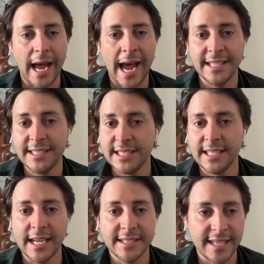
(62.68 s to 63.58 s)

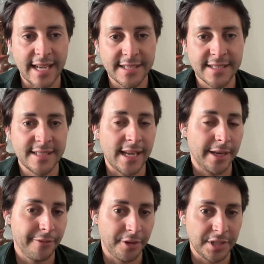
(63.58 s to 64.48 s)
IT assets
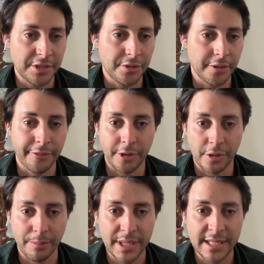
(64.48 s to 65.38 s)
and furniture for
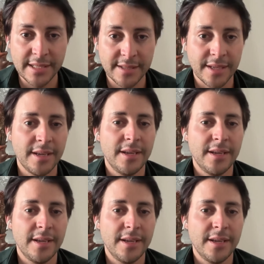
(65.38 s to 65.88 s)
companies.